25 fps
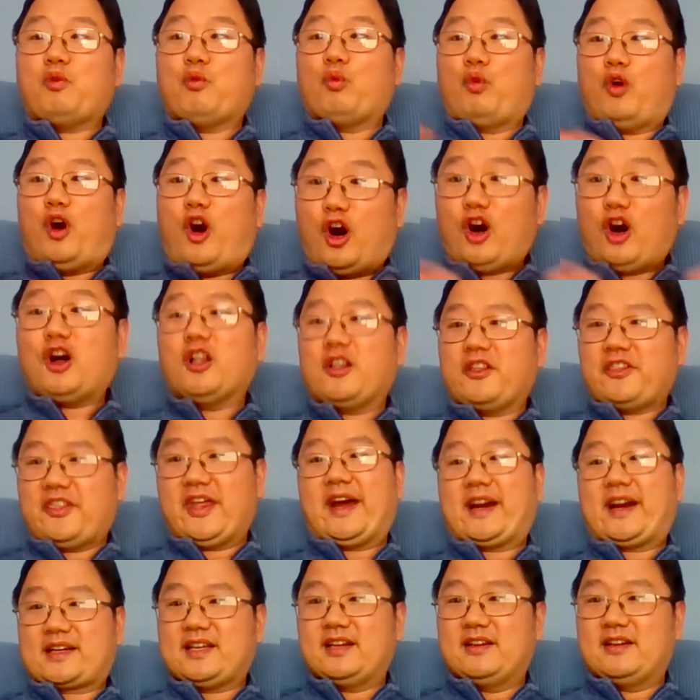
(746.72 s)
all
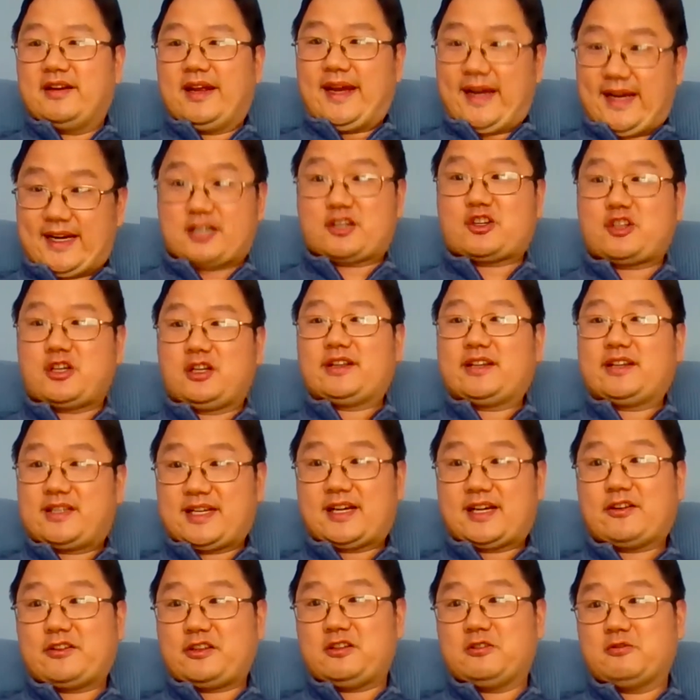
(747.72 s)
that can actually
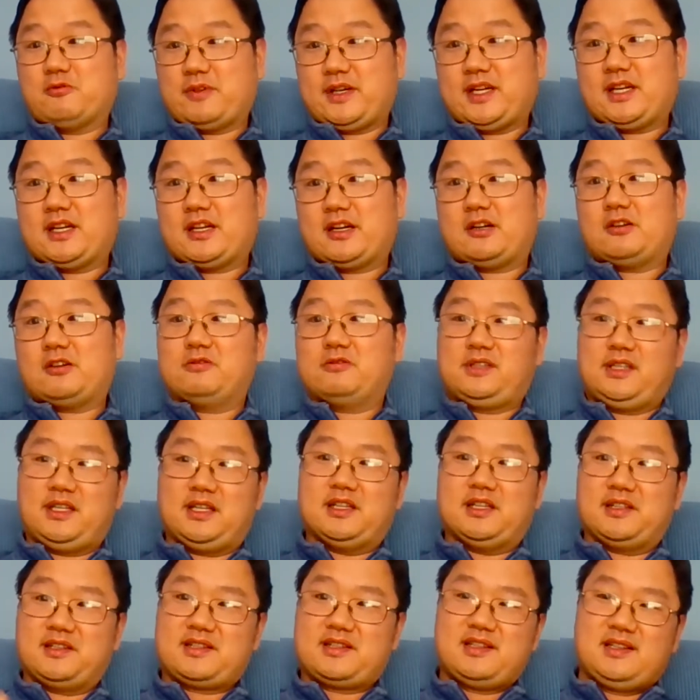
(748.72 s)
tell you, we know,
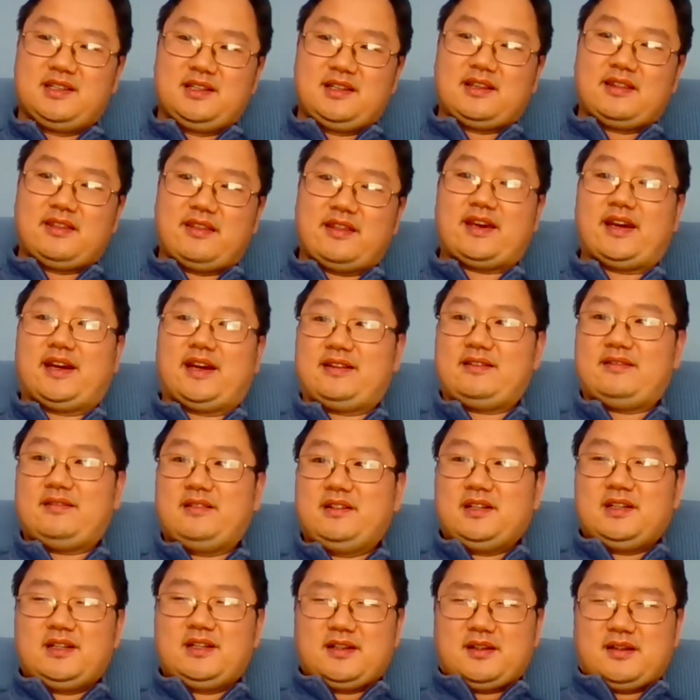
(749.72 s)
is that
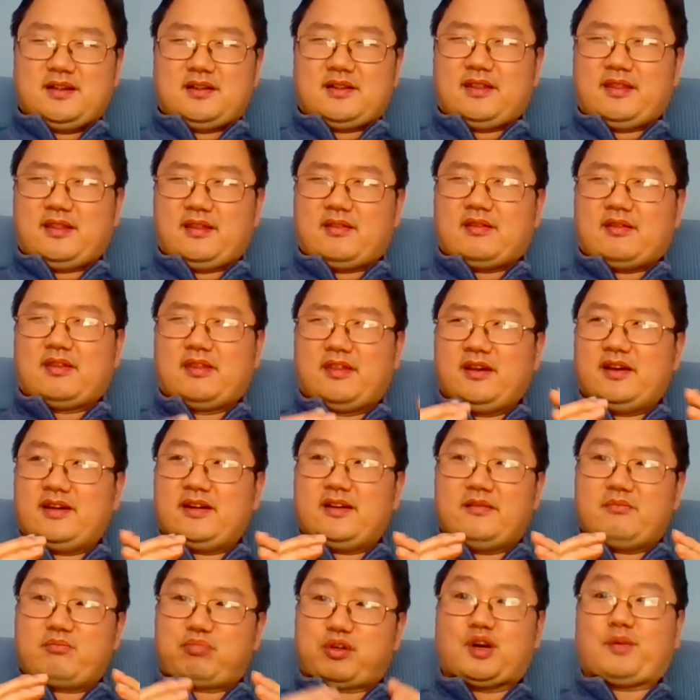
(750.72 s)

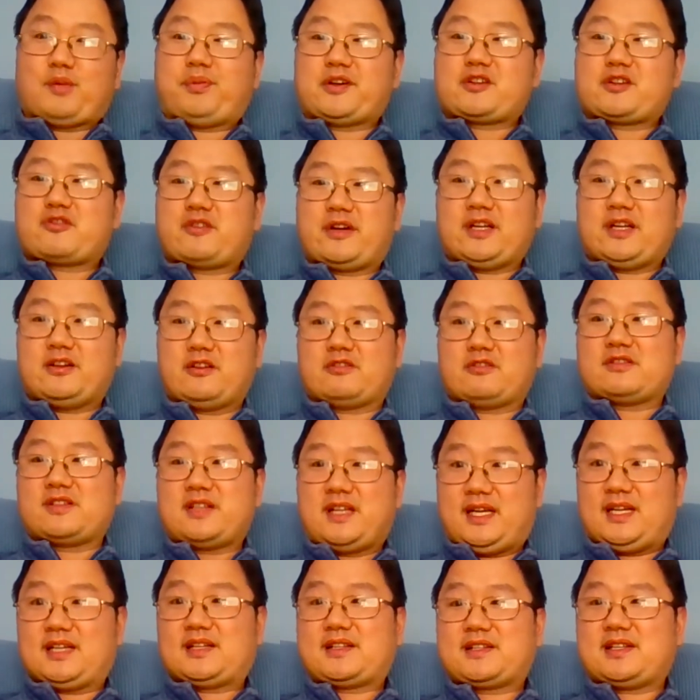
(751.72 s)
the perpetrator's
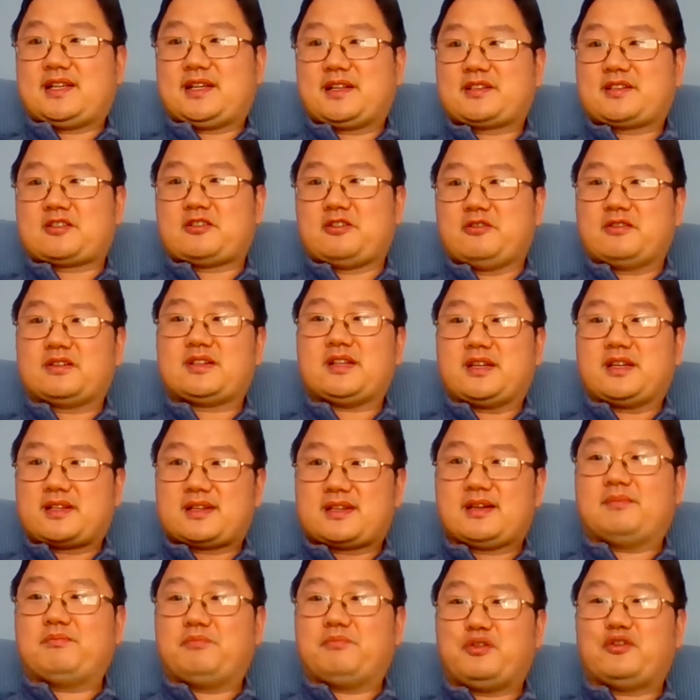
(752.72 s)
ancestors at
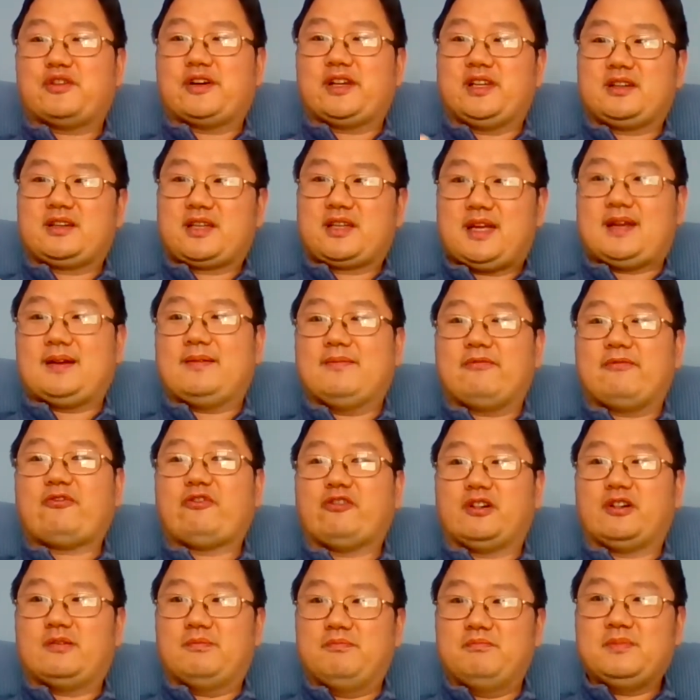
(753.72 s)
some point came
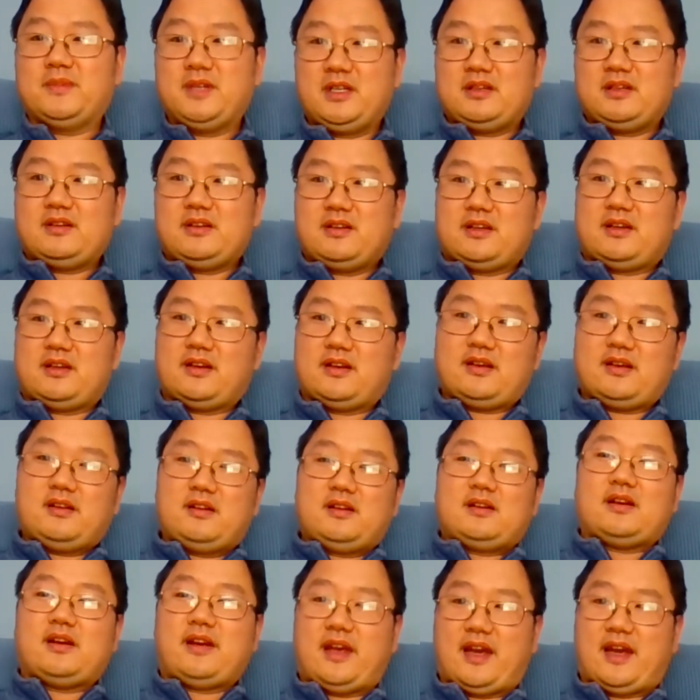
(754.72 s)
from
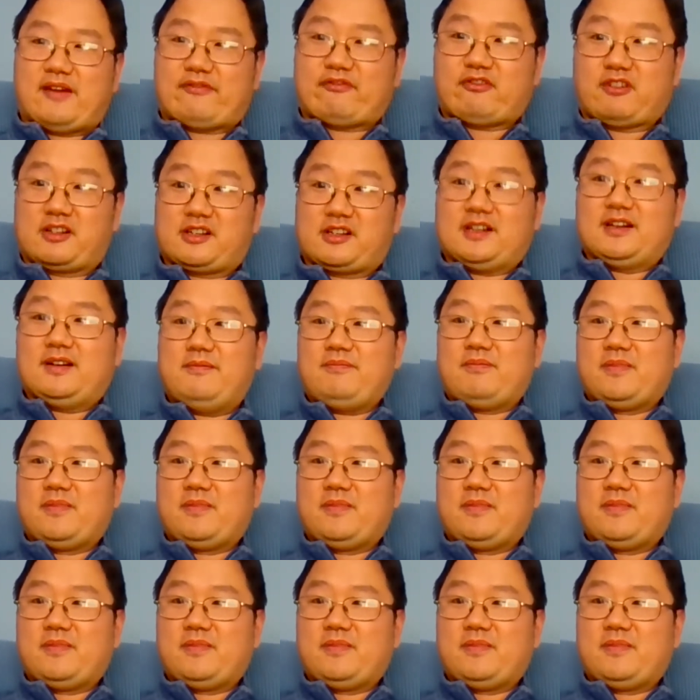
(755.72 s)
Africa.